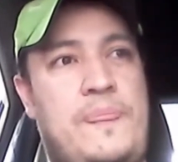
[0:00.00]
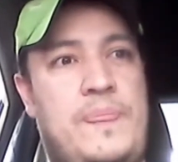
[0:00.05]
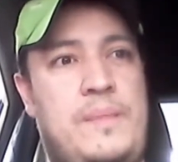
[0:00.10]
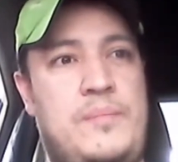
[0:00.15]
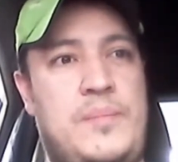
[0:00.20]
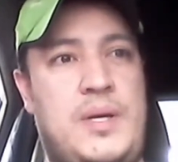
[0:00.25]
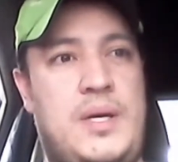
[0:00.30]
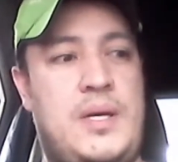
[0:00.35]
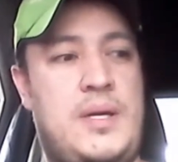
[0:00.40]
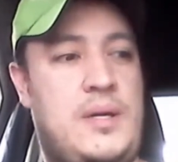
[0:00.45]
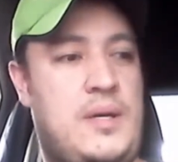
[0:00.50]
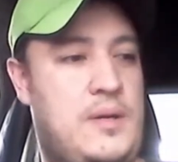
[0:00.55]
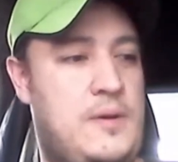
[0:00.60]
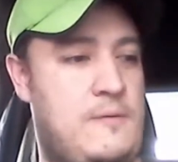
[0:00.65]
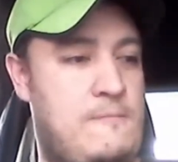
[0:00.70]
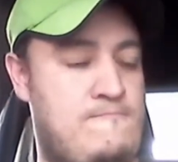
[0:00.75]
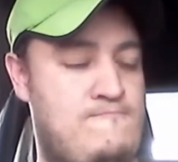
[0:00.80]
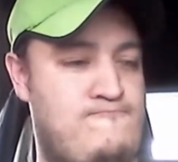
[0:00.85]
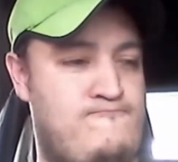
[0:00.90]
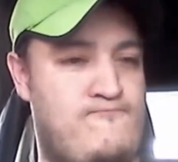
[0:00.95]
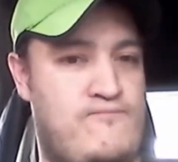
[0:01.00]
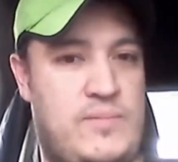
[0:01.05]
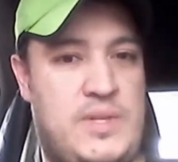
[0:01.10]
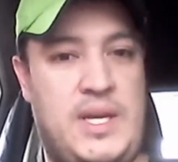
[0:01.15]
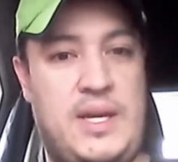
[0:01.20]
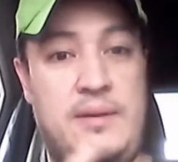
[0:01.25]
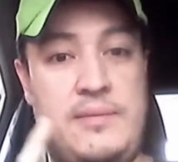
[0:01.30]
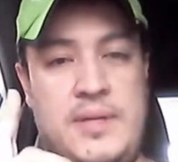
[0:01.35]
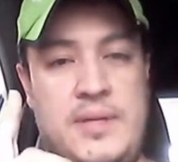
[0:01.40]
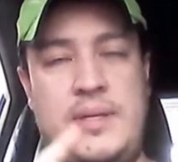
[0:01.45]
But
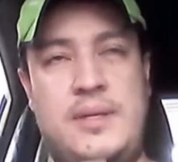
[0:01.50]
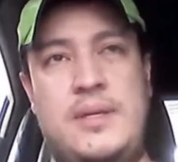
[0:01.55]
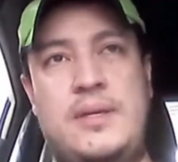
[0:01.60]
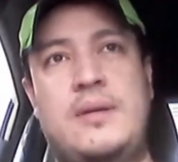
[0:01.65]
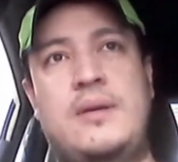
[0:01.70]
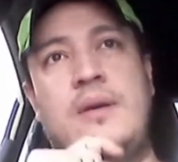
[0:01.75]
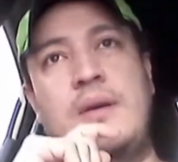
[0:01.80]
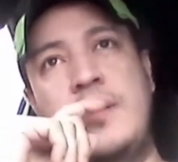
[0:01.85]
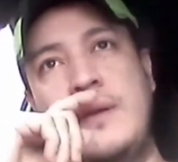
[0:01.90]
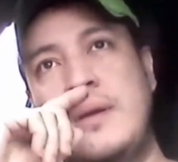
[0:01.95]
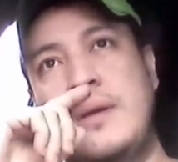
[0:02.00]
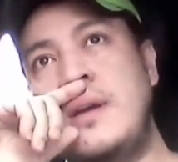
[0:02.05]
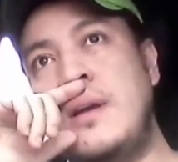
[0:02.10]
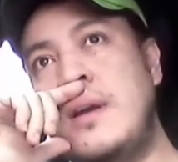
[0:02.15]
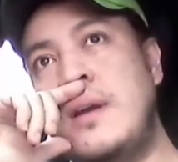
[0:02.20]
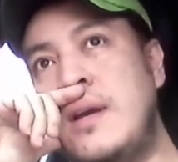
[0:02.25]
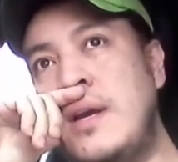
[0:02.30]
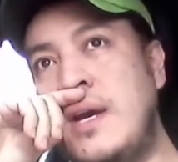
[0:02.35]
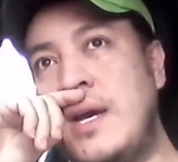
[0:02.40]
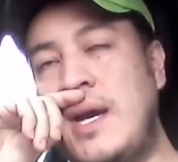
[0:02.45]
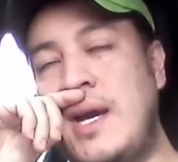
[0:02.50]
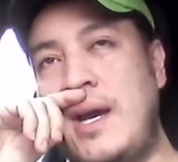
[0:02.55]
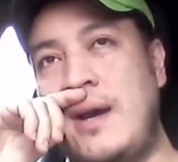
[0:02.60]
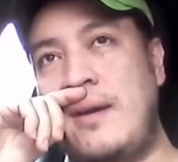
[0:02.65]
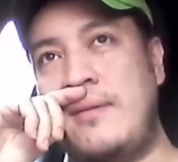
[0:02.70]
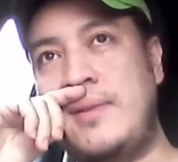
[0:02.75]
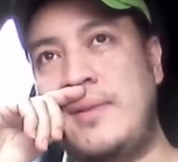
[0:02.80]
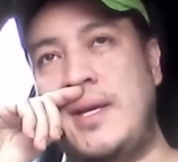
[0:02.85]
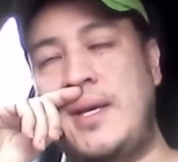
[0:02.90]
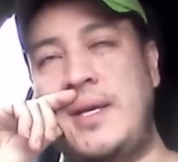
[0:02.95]
they even
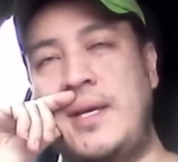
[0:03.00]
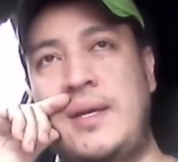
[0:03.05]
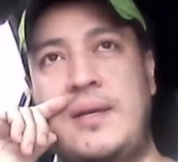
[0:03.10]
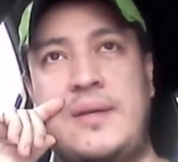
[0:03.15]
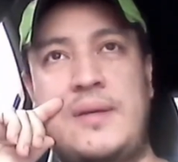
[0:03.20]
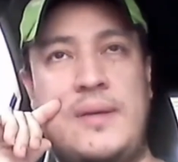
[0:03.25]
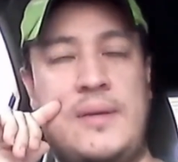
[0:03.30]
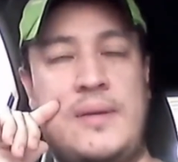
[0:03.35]
have like